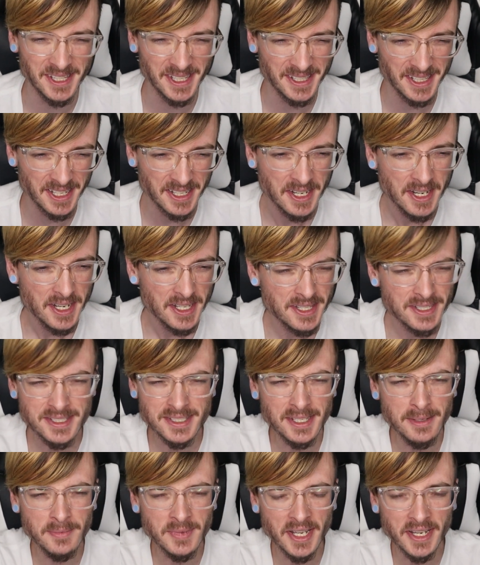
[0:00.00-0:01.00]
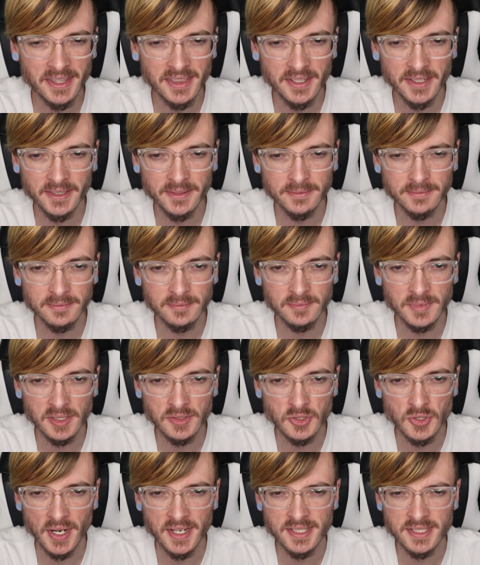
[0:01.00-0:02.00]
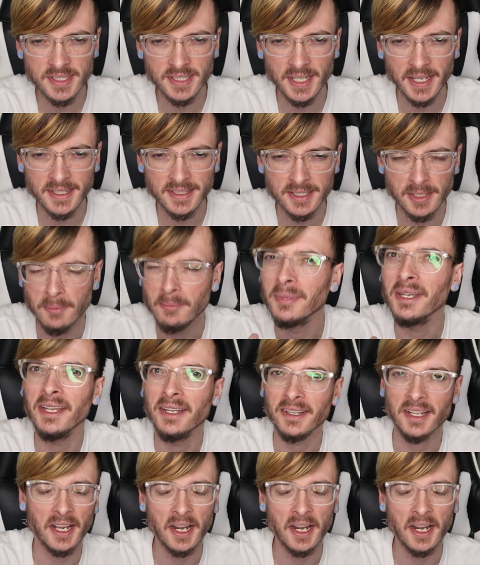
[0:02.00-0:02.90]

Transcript: They like they seem like they're addressed to like to me.